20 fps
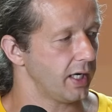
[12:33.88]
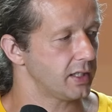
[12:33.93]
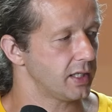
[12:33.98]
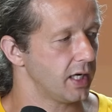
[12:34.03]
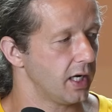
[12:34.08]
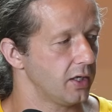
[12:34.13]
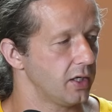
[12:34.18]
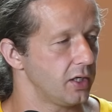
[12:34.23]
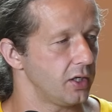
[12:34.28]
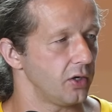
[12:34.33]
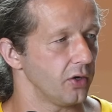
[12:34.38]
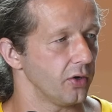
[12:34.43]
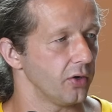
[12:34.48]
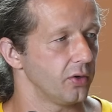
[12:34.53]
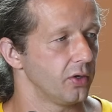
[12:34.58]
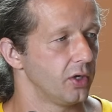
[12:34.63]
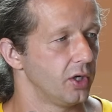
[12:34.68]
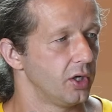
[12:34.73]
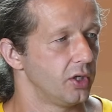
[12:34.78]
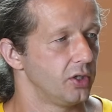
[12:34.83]
down here,
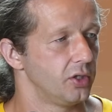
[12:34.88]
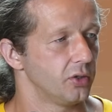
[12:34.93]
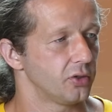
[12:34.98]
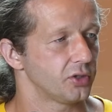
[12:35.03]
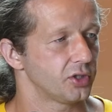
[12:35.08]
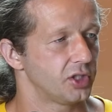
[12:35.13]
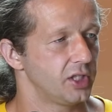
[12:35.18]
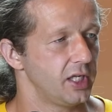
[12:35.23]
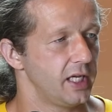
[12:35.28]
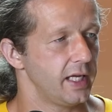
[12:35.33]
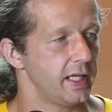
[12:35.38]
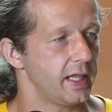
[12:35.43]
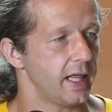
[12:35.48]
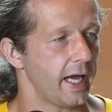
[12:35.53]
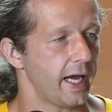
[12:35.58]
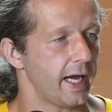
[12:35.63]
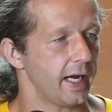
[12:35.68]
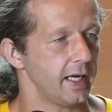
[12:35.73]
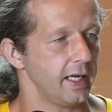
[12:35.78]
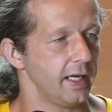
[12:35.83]
you'll see
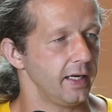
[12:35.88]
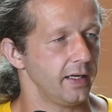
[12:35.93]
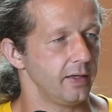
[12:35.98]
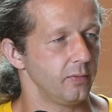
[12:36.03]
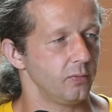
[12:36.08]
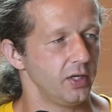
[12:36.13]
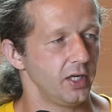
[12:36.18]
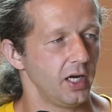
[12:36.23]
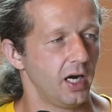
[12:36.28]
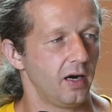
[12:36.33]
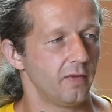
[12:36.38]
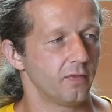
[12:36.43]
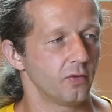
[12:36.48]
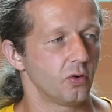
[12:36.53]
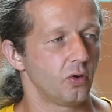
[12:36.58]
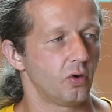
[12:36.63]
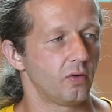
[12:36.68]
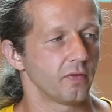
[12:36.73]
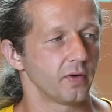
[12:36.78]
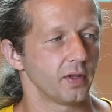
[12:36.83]
that it, when you hover
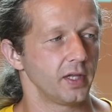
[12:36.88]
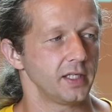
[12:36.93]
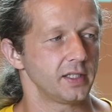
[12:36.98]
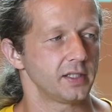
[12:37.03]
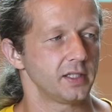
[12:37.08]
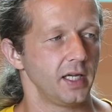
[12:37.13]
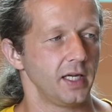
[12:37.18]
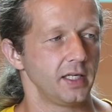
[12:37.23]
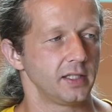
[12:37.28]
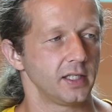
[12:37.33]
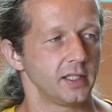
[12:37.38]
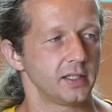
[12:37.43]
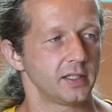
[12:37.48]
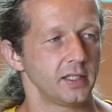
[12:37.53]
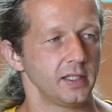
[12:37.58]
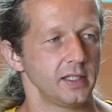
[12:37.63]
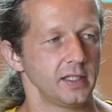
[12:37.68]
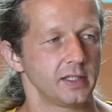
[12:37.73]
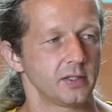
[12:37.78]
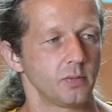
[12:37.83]
over these things, it's,
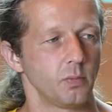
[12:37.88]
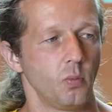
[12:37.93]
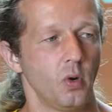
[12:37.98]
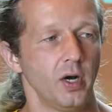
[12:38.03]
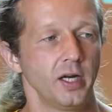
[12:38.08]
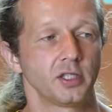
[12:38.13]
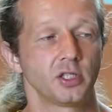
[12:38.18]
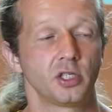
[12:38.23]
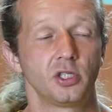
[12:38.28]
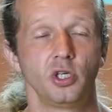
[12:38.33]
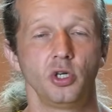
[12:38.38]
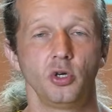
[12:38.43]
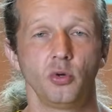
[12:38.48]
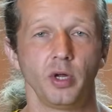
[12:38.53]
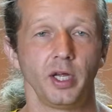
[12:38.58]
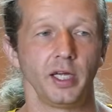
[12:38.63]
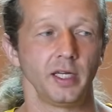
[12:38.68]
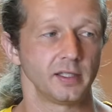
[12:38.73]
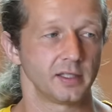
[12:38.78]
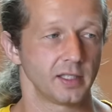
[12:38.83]
it's, what it's
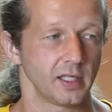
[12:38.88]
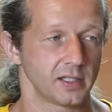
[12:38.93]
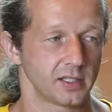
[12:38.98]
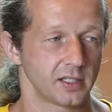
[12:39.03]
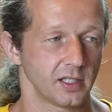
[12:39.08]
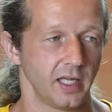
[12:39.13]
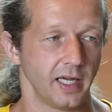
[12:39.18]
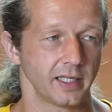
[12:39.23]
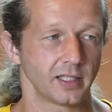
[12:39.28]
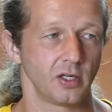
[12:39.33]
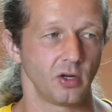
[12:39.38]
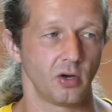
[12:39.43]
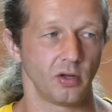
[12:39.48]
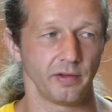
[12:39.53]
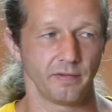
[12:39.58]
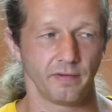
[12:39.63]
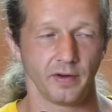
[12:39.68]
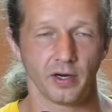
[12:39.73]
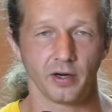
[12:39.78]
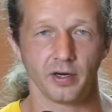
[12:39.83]
doing is it's selecting all the
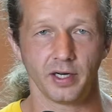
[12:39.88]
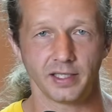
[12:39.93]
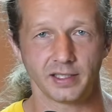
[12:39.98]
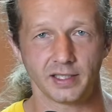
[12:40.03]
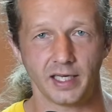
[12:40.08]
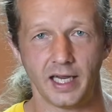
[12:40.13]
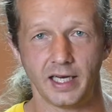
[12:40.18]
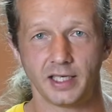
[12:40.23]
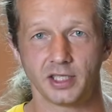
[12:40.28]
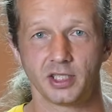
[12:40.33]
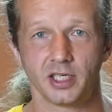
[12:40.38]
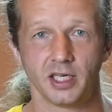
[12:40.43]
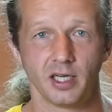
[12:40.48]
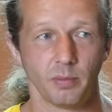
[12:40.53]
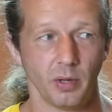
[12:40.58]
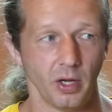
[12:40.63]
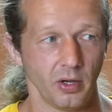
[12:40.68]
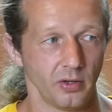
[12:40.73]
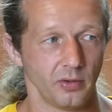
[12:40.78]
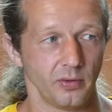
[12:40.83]
various
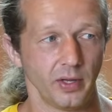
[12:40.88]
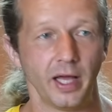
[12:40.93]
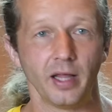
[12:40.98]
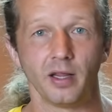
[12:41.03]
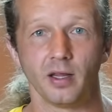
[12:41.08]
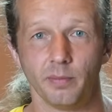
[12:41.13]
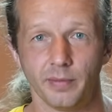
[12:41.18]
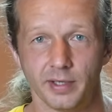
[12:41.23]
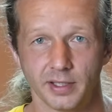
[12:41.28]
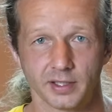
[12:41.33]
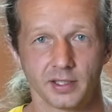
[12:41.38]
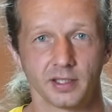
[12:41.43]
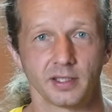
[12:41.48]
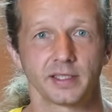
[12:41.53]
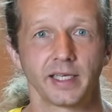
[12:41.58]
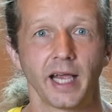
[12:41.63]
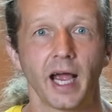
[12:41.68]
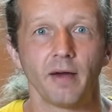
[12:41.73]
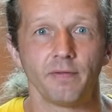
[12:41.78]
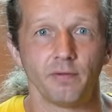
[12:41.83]
HTML elements, the
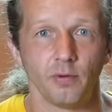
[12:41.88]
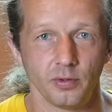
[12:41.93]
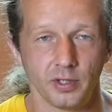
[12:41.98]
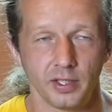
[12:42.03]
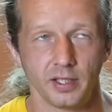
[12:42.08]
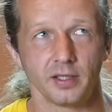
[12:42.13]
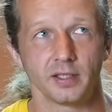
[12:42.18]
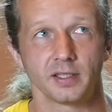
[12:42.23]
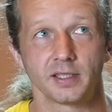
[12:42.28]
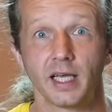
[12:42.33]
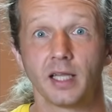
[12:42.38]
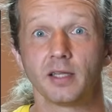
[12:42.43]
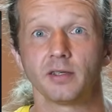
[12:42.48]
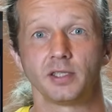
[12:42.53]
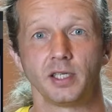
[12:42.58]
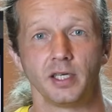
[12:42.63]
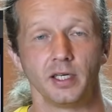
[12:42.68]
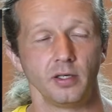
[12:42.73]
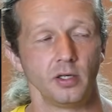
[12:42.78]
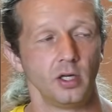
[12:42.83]
scaffolding, the
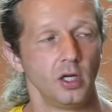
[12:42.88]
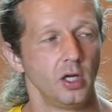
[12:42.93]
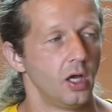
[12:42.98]
skeleton.